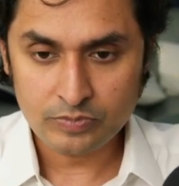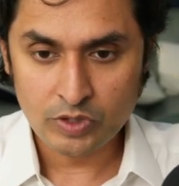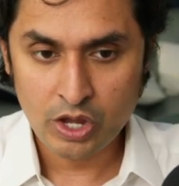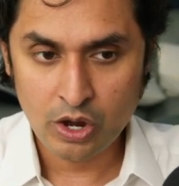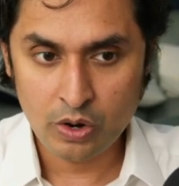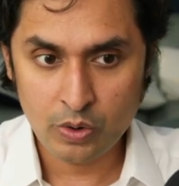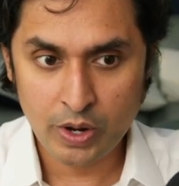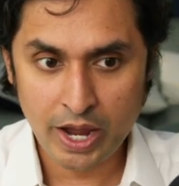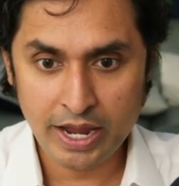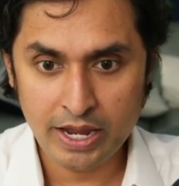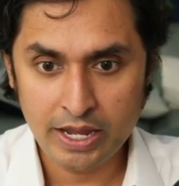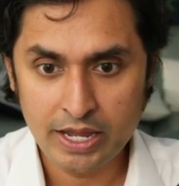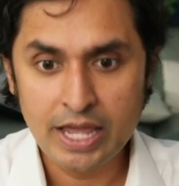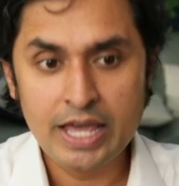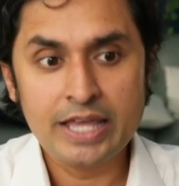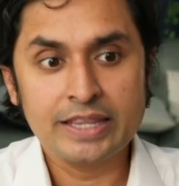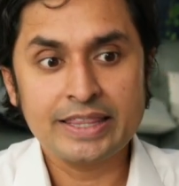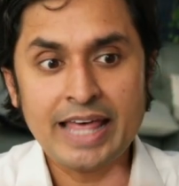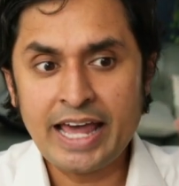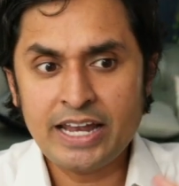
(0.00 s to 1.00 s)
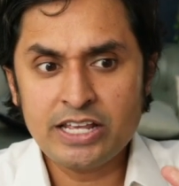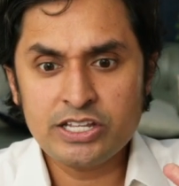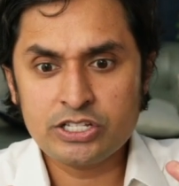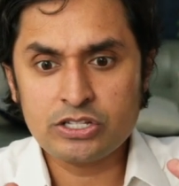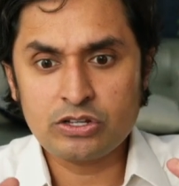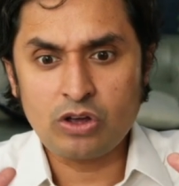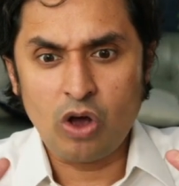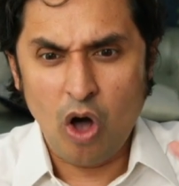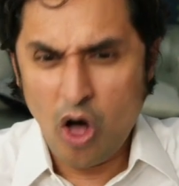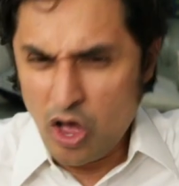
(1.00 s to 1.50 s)
Okay? That is
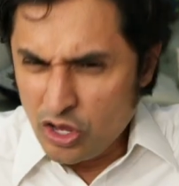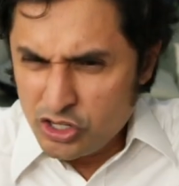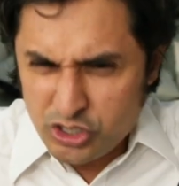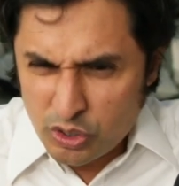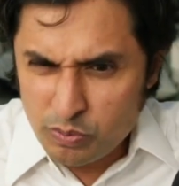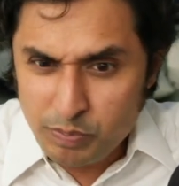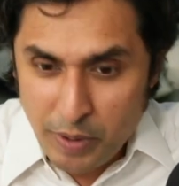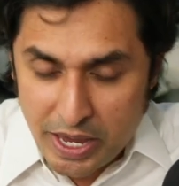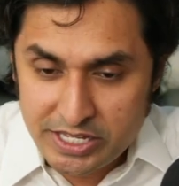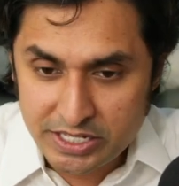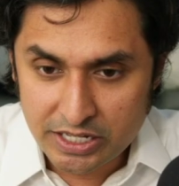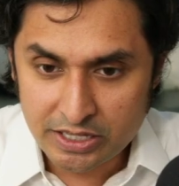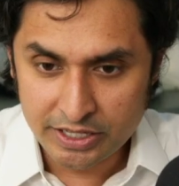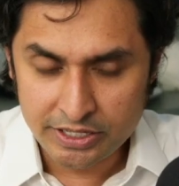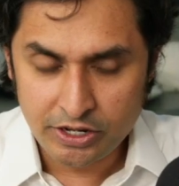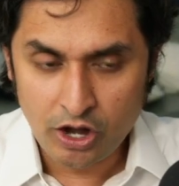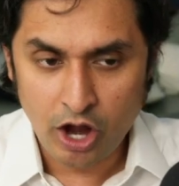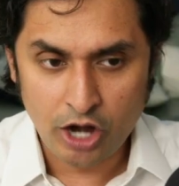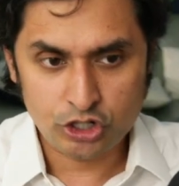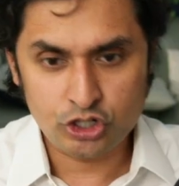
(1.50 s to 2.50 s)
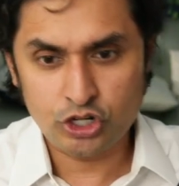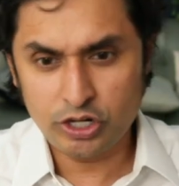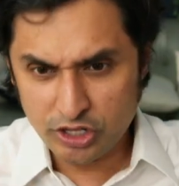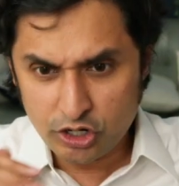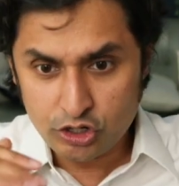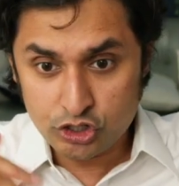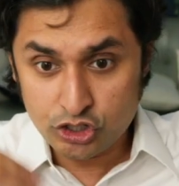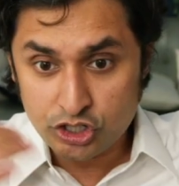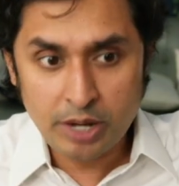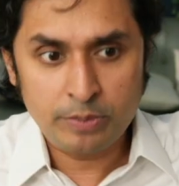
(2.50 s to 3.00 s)
also basically not true.
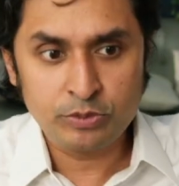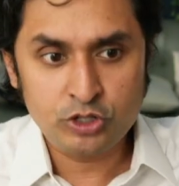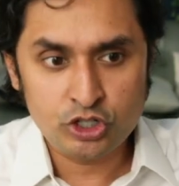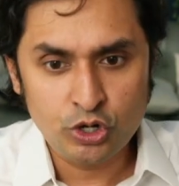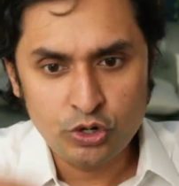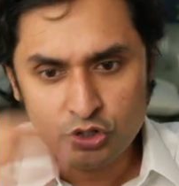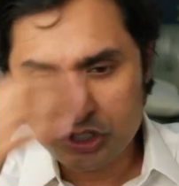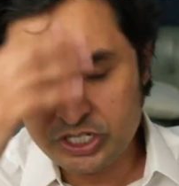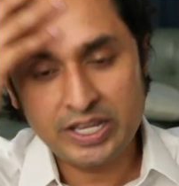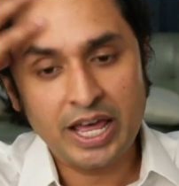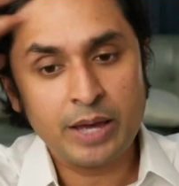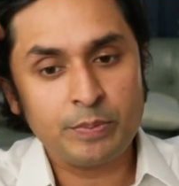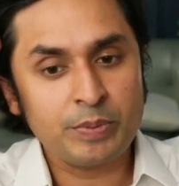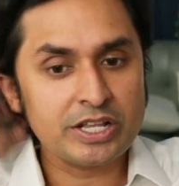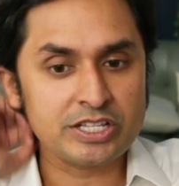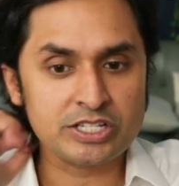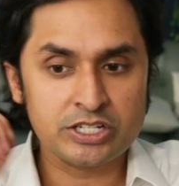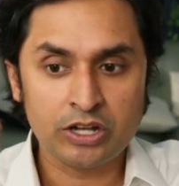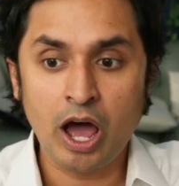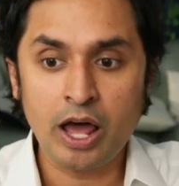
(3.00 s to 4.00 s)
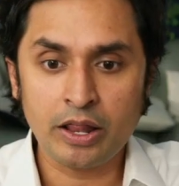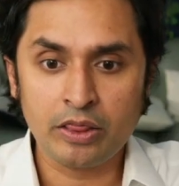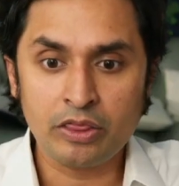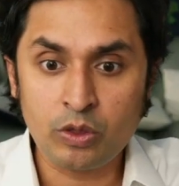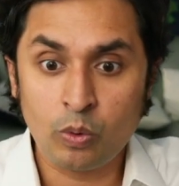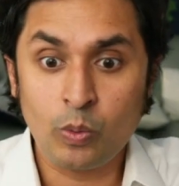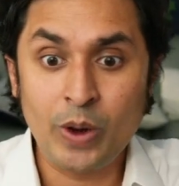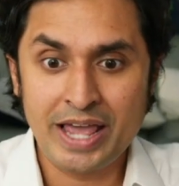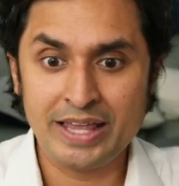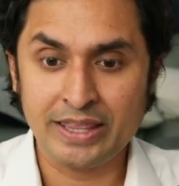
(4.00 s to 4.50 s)
There's some truth to that, but it's not the
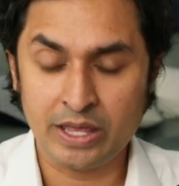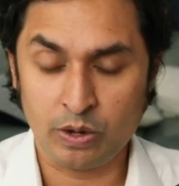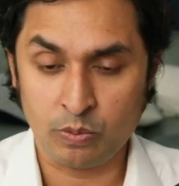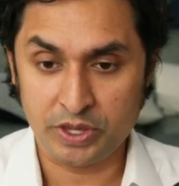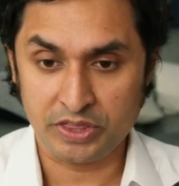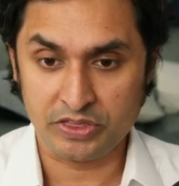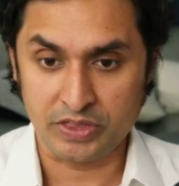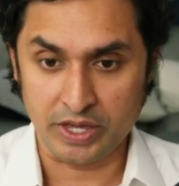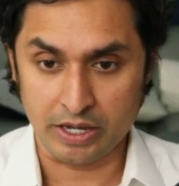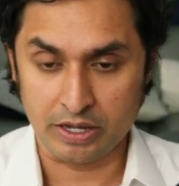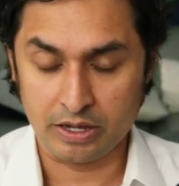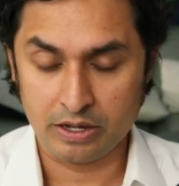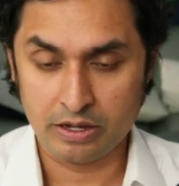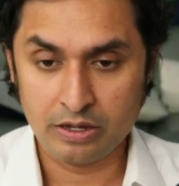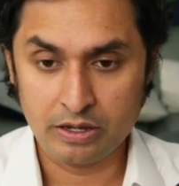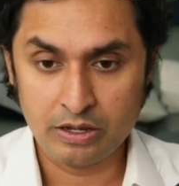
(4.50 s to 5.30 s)
way that we think.